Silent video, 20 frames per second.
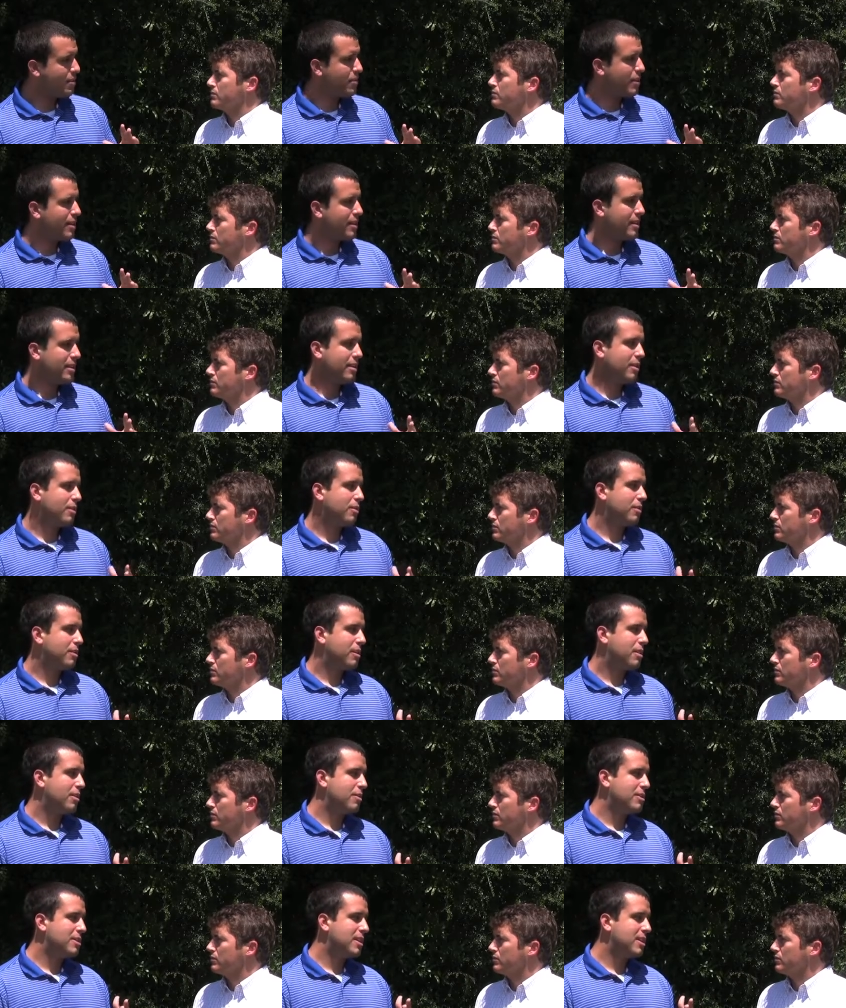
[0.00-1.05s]
Speaker 1: but you know, with
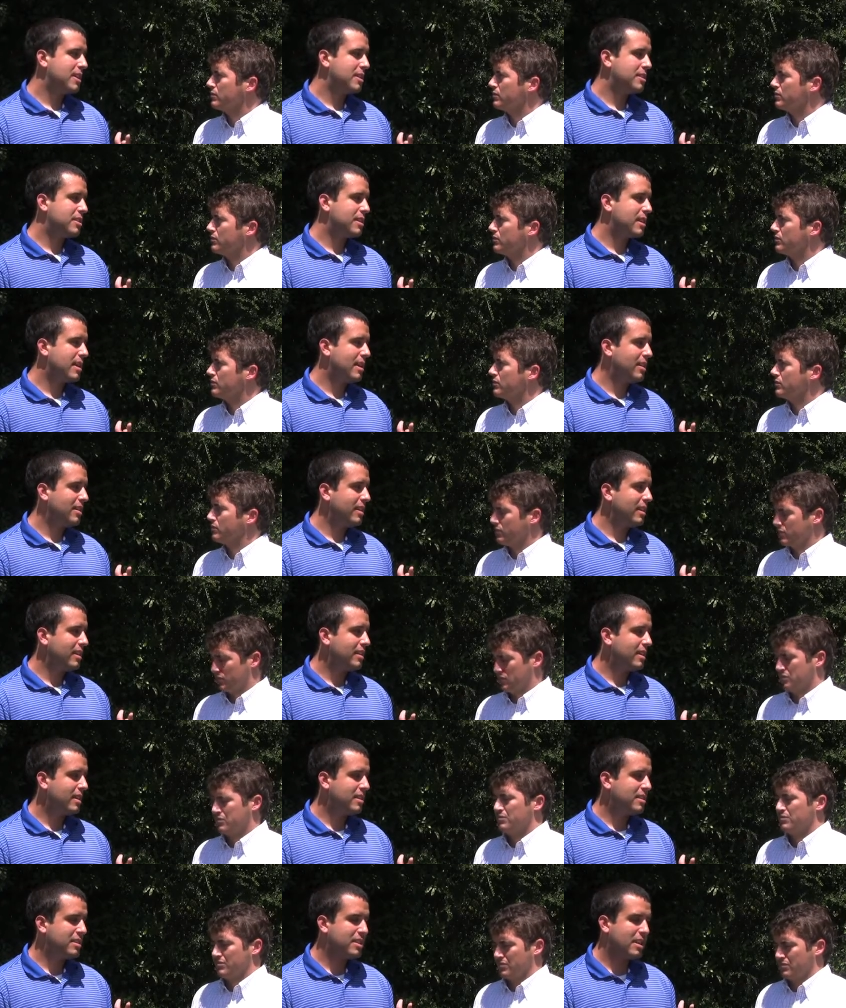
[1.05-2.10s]
Coach Hicks kind of leading that
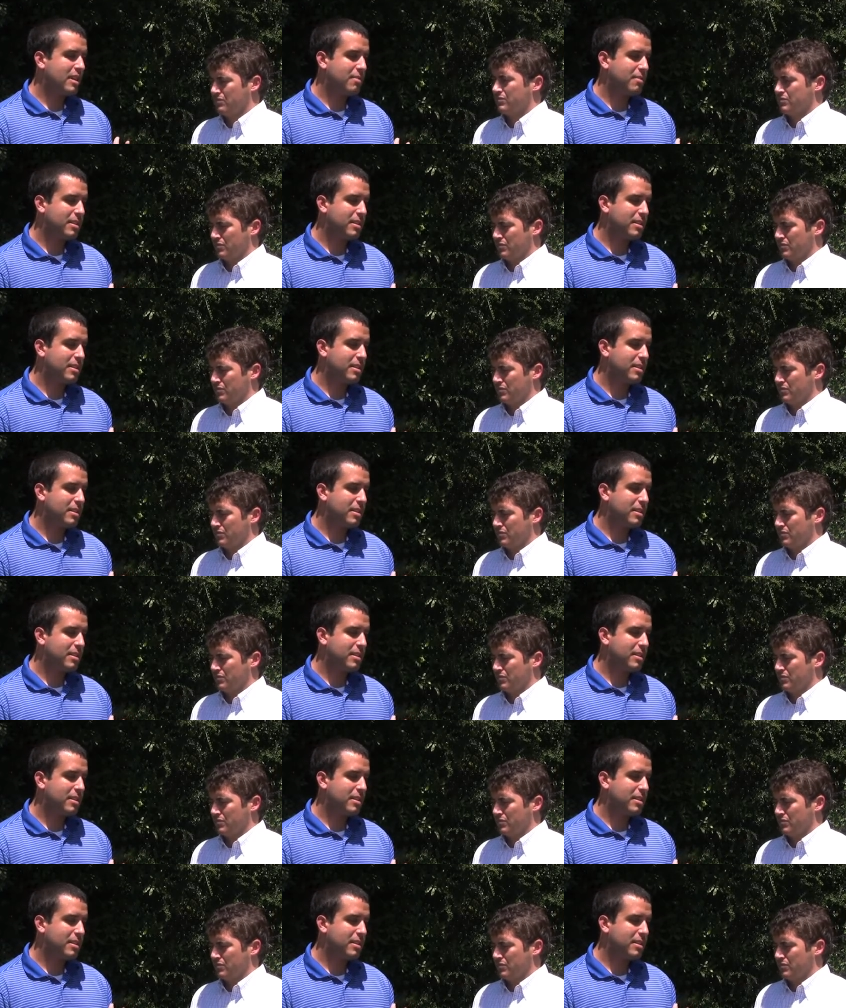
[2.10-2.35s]
team,